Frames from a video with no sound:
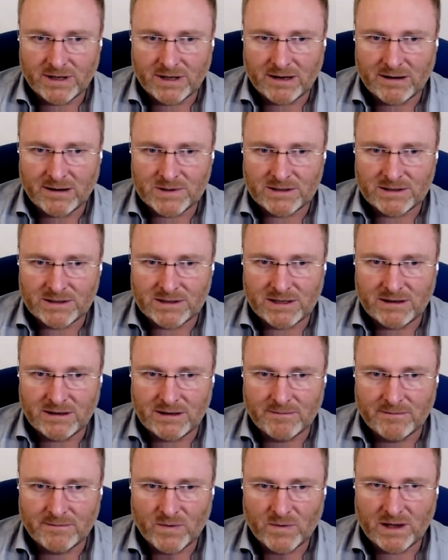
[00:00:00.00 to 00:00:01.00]
since the
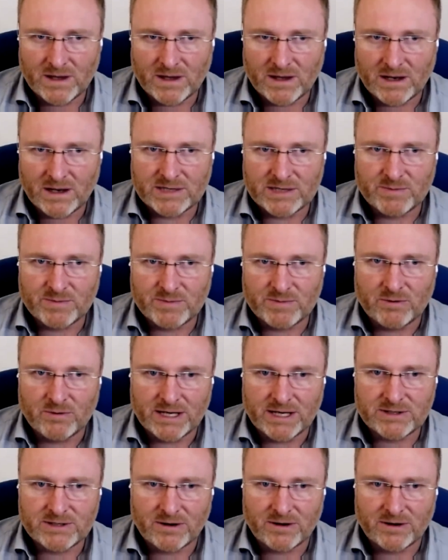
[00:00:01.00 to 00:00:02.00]
limit has been
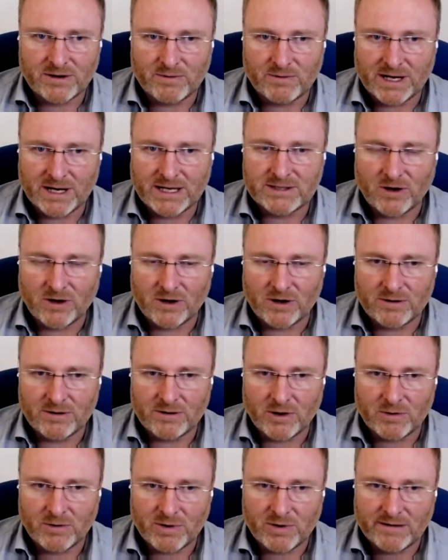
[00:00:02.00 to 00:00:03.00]
raised
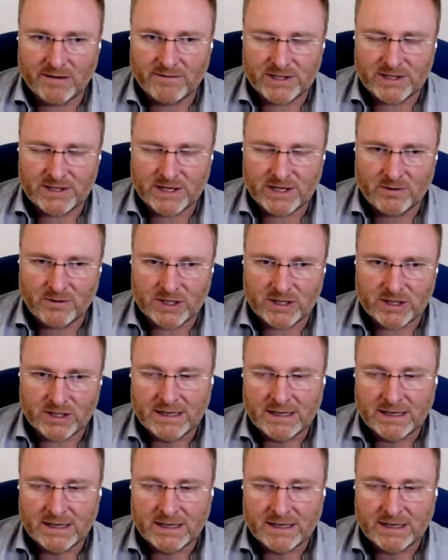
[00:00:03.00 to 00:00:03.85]
on private generation,